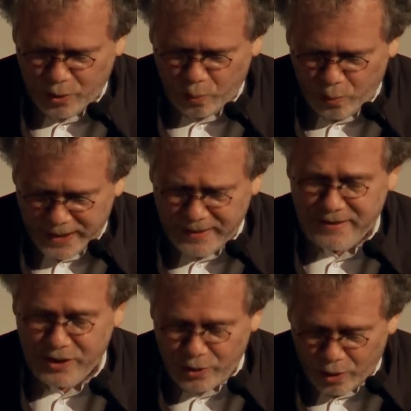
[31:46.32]

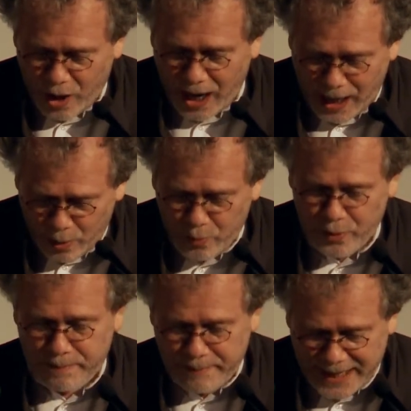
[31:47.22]
with
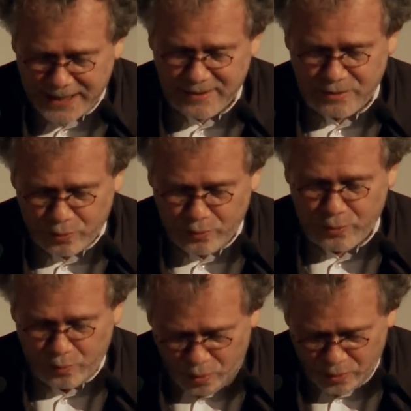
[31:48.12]
our backs to
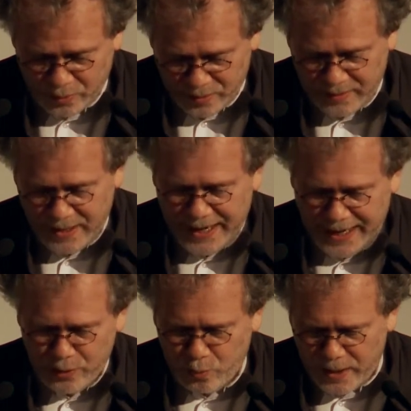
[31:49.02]
the wall,
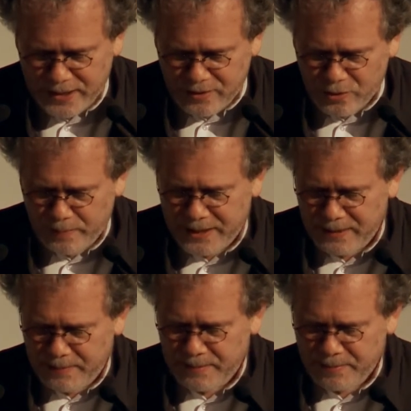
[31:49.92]
and when so
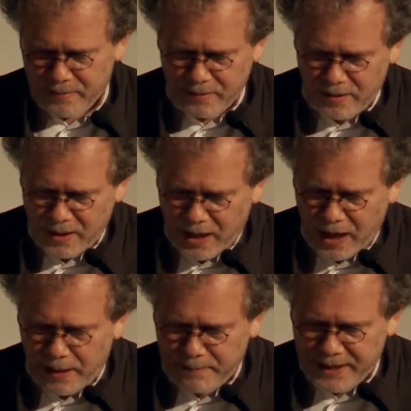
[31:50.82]
many people
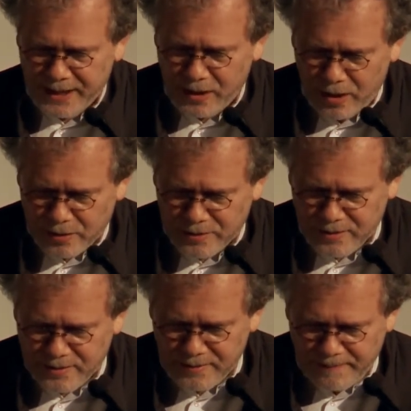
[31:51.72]
are being
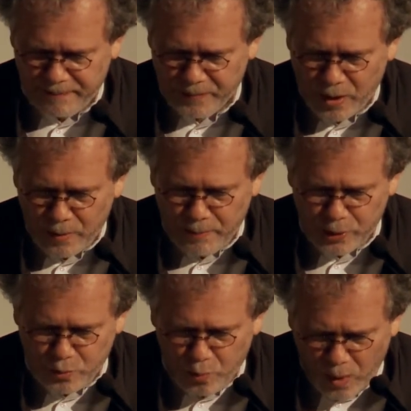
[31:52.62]
lost.
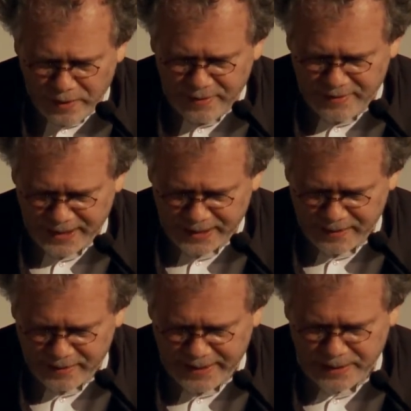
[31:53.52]
But one
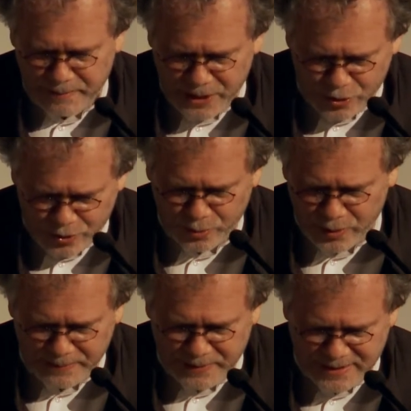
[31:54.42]
thing can
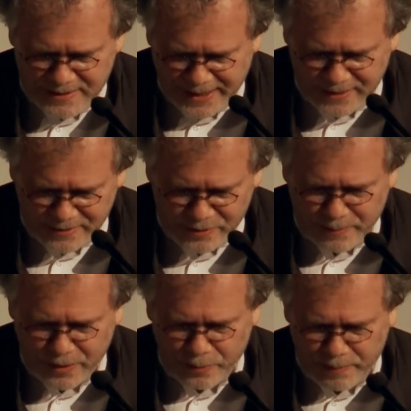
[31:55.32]
surely be stated
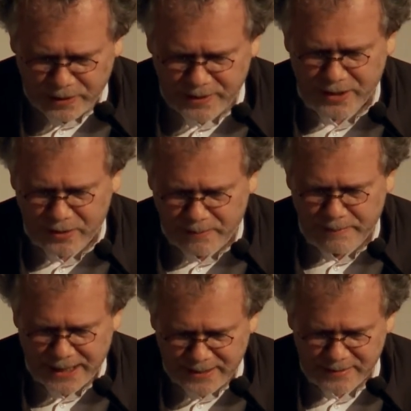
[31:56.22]
about the particular
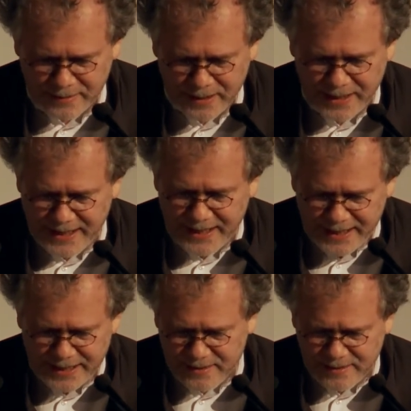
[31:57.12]
battle
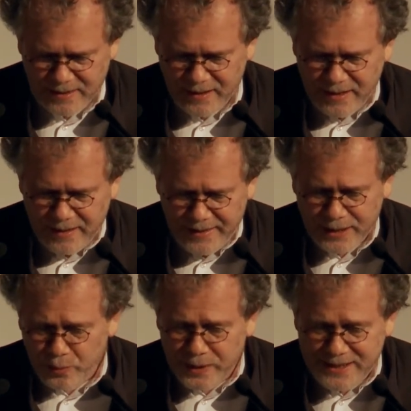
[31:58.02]
is
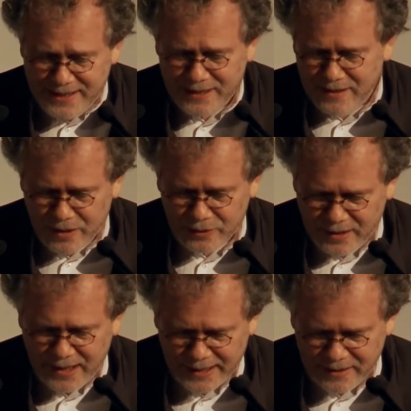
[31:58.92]
that we did
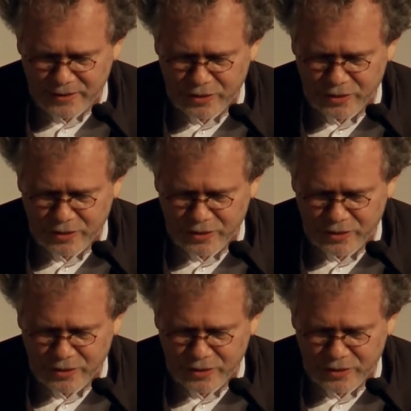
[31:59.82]
not let the